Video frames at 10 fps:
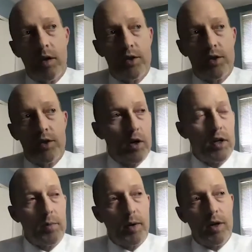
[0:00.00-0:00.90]
jerk,
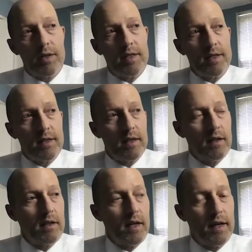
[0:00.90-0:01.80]
your boss is
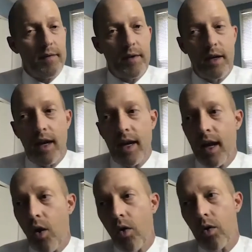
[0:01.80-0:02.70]
a an, an a
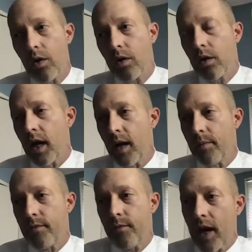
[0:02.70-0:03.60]
hole,
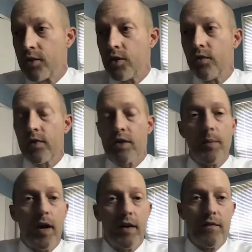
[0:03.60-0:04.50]
um, fires you for
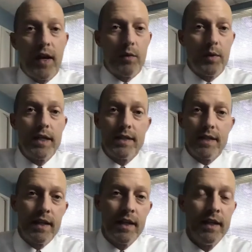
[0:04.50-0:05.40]
some unfair
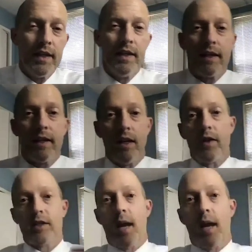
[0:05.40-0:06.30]
reason. You know,
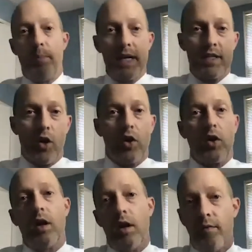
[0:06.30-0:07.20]
there's that big
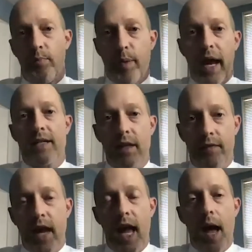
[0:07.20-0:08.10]
circle of bad stuff
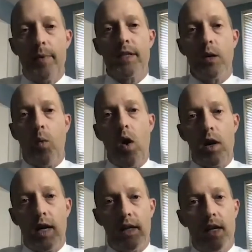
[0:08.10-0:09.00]
that happens at
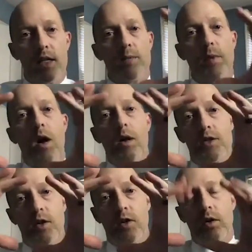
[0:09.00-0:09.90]
work, and then a smaller
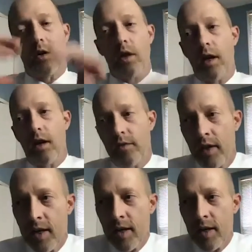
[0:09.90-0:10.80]
circle of
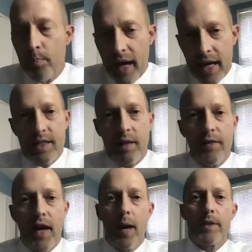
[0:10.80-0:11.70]
bad stuff
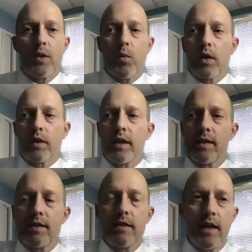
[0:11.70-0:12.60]
that happens at work that
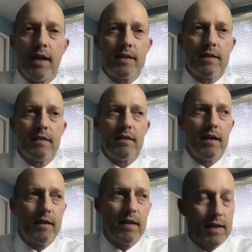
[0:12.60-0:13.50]
is that is
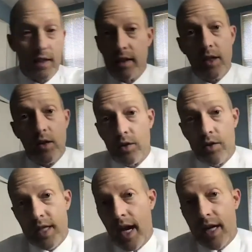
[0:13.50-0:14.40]
that, that is illegal or
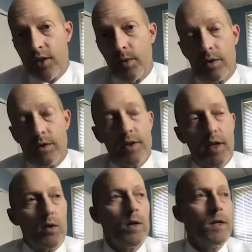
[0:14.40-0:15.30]
is actionable.
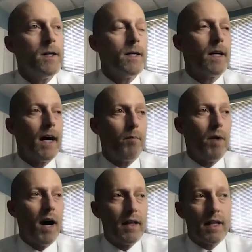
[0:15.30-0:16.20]
So um,
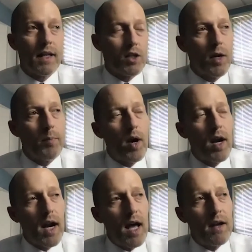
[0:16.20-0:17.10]
I think that's a great point.
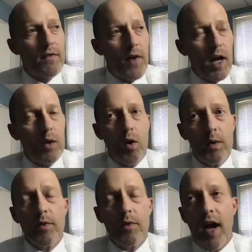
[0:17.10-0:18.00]
And I, to follow
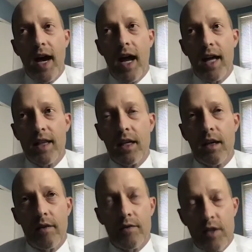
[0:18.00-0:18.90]
on with that, I think
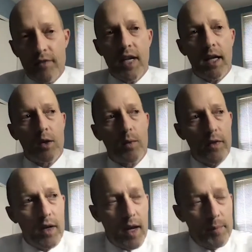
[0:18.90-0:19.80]
kind of dovetailing with
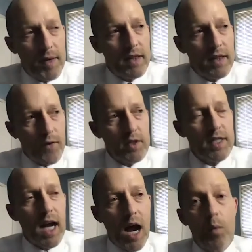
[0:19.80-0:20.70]
it. I mean, the first
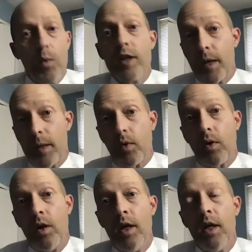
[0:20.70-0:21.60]
thing I wish
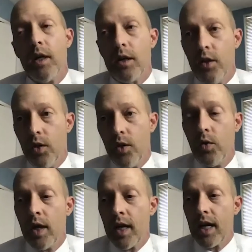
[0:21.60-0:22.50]
people
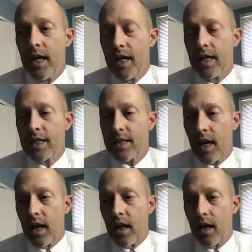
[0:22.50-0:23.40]
knew is
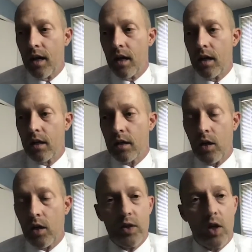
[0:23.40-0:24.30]
uh,
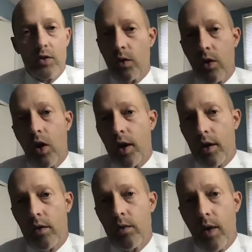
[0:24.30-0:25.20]
go talk to a lawyer,
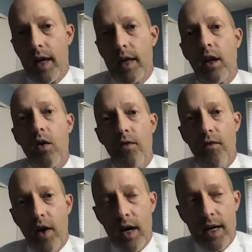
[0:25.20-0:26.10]
right? Go
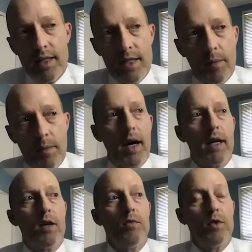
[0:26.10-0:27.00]
find
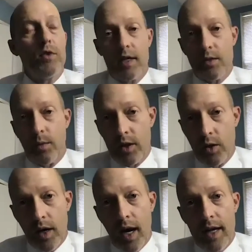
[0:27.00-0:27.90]
somebody who does what
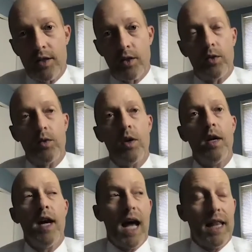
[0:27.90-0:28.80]
you and I do.
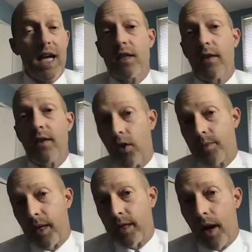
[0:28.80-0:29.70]
And that's the first
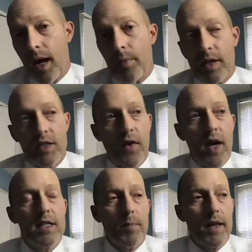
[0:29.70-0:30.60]
piece, probably, is
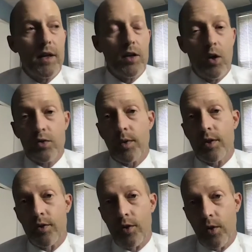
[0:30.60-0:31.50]
find somebody that knows what
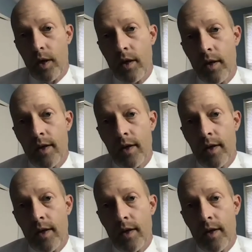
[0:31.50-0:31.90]
they're doing.